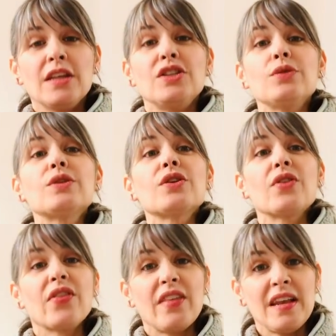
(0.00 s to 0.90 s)
do
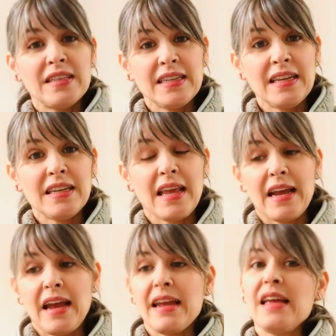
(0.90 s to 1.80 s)
certain things in. Like
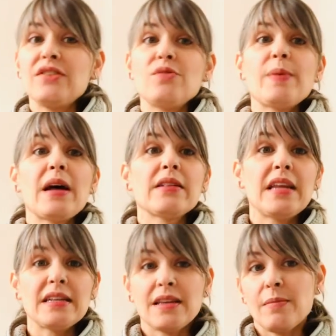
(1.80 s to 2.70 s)
I can't do
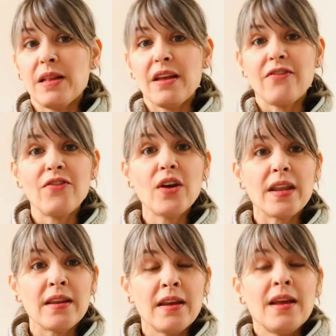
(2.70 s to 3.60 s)
ballet on my left foot
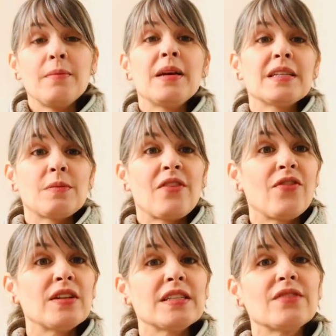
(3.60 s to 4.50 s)
because my
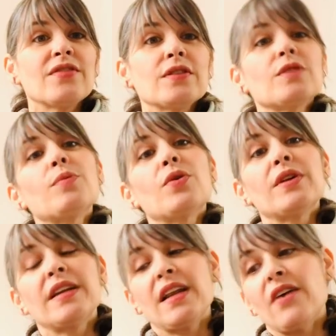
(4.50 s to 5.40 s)
foot doesn't feel
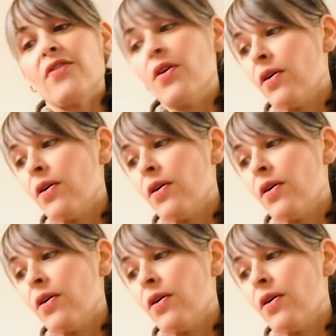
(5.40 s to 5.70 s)
supported enough.